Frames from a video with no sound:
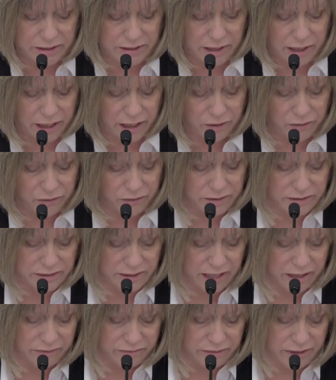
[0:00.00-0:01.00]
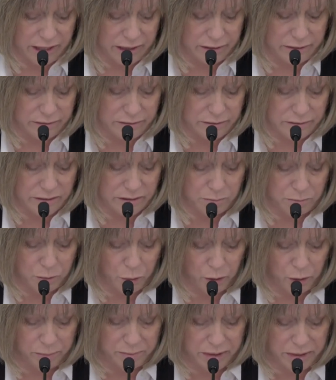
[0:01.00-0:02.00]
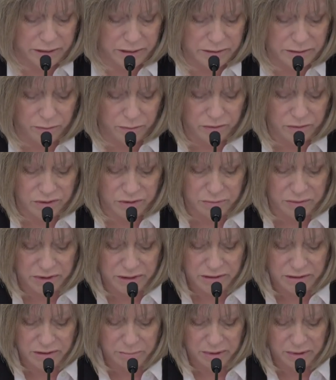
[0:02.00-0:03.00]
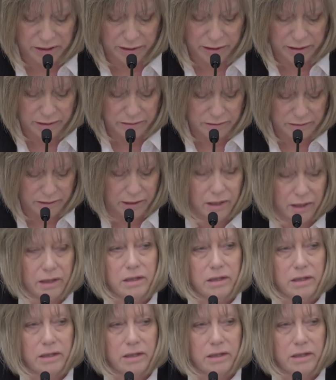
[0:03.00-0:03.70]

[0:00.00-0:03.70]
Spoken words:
to hire the staff needed to support Minnesotans with disabilities